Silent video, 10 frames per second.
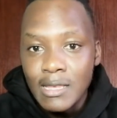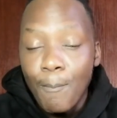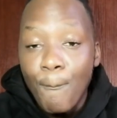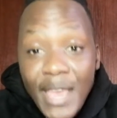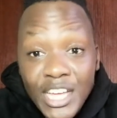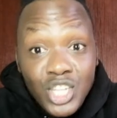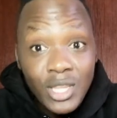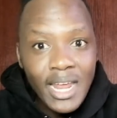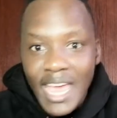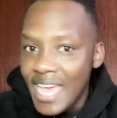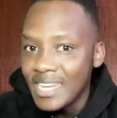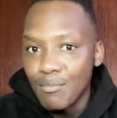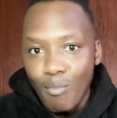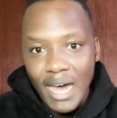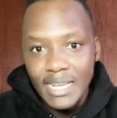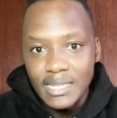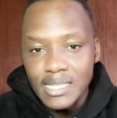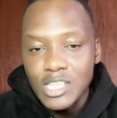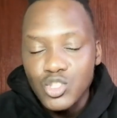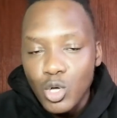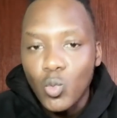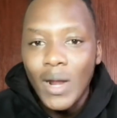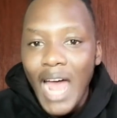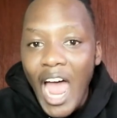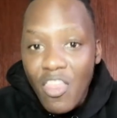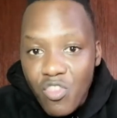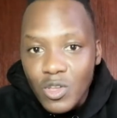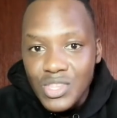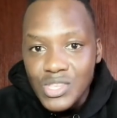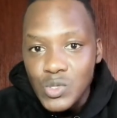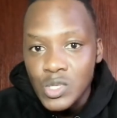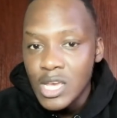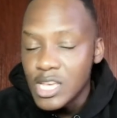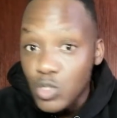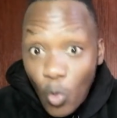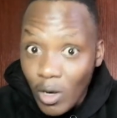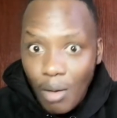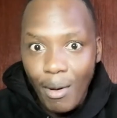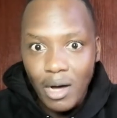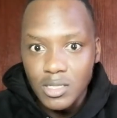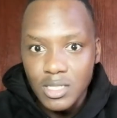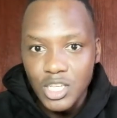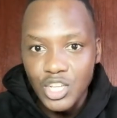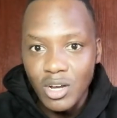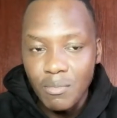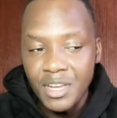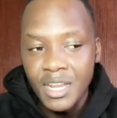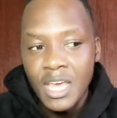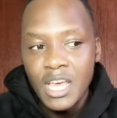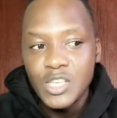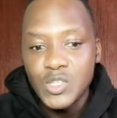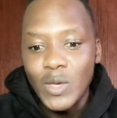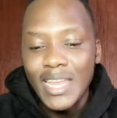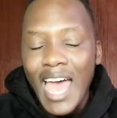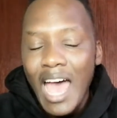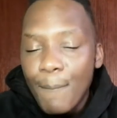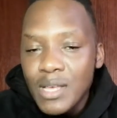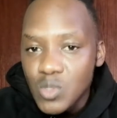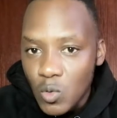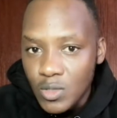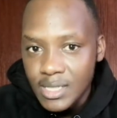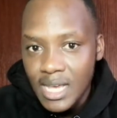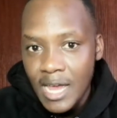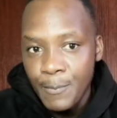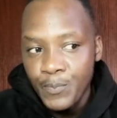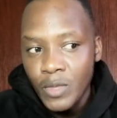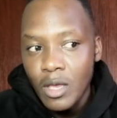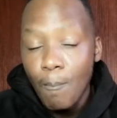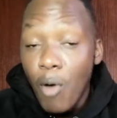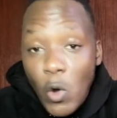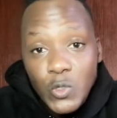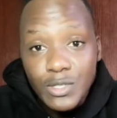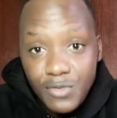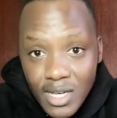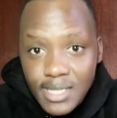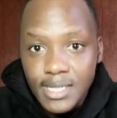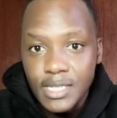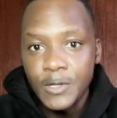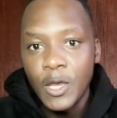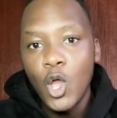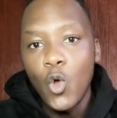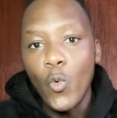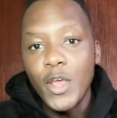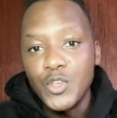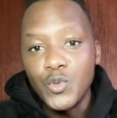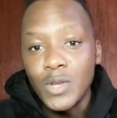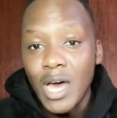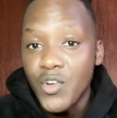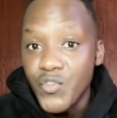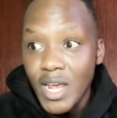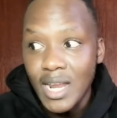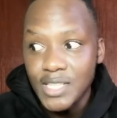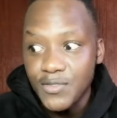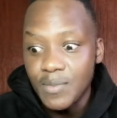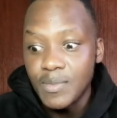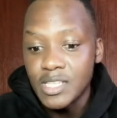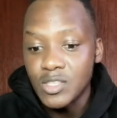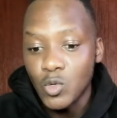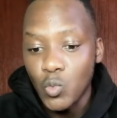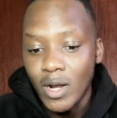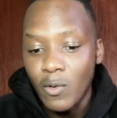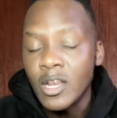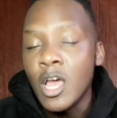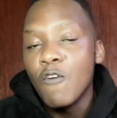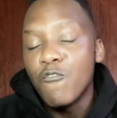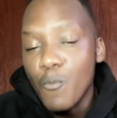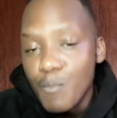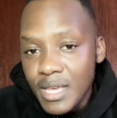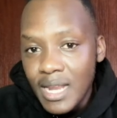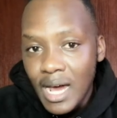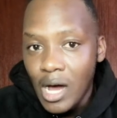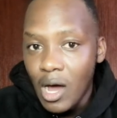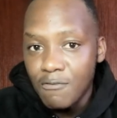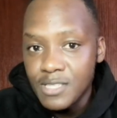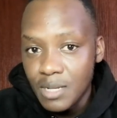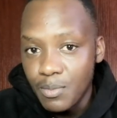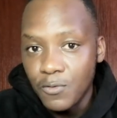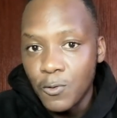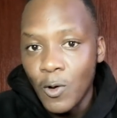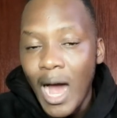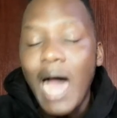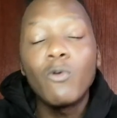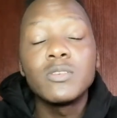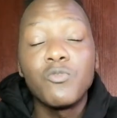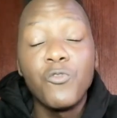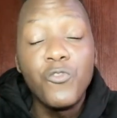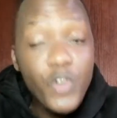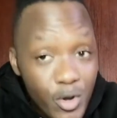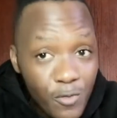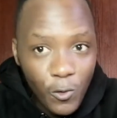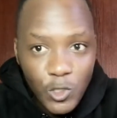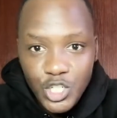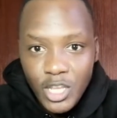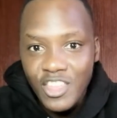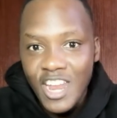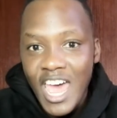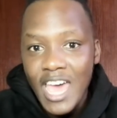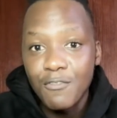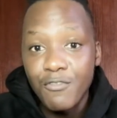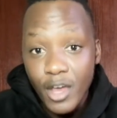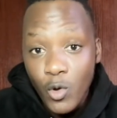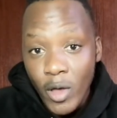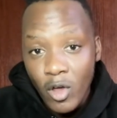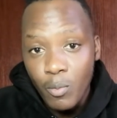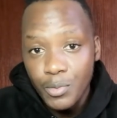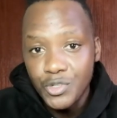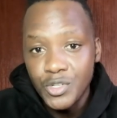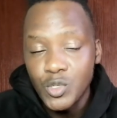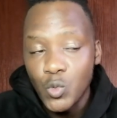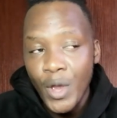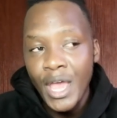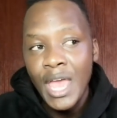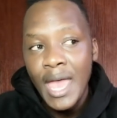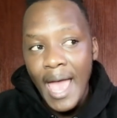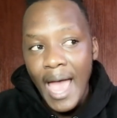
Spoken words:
the picture that I had in mind. This is not what I thought this is all about. You know what I mean? So it happens all the time post varsity, when you now realize, flip, this is not what I want. For me, like I've said before, I was very fortunate that I had very quick opportunity where